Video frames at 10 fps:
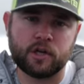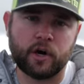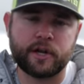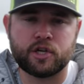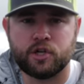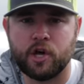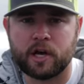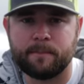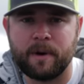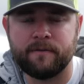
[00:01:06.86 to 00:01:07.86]
to target
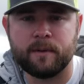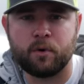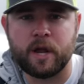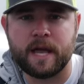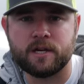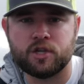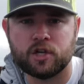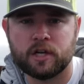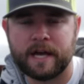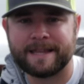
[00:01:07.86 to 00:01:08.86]
Chinook above the bridge
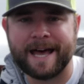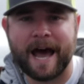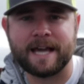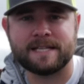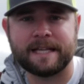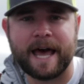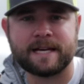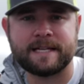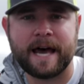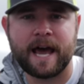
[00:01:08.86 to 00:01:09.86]
at the high
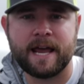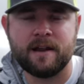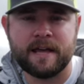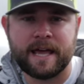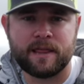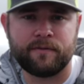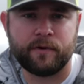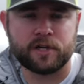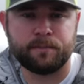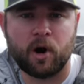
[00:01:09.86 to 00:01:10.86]
slack tide in the
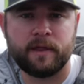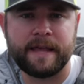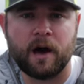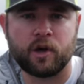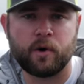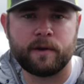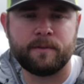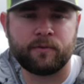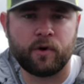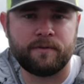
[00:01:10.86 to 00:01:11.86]
first part of the outgoing
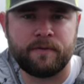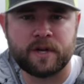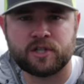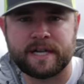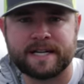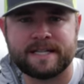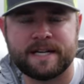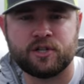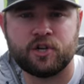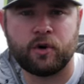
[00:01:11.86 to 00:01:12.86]
before the fish get a
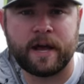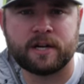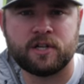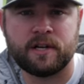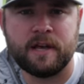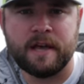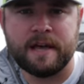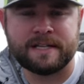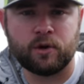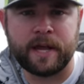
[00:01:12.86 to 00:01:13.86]
sense of direction.
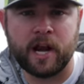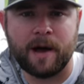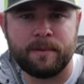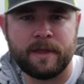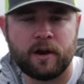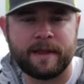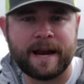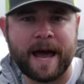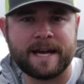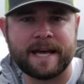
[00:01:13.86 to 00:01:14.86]
They'll get up in there on that
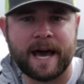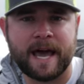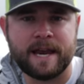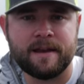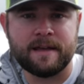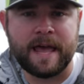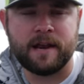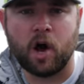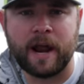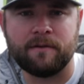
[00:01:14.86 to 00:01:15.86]
high tide
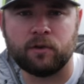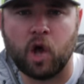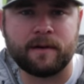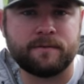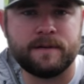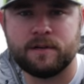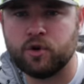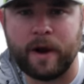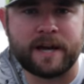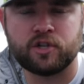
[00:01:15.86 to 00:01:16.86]
and not have a lot of
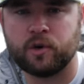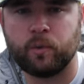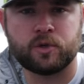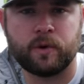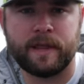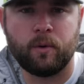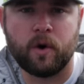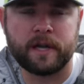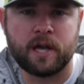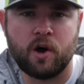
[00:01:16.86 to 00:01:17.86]
direction which way they
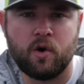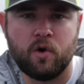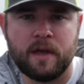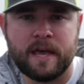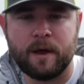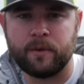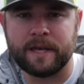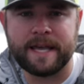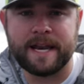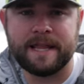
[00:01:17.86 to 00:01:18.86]
want to go, and we
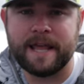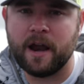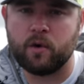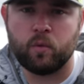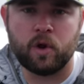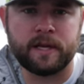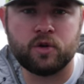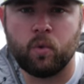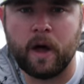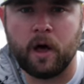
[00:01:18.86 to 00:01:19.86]
can get in there and really
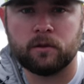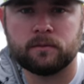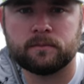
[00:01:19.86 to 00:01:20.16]
do well.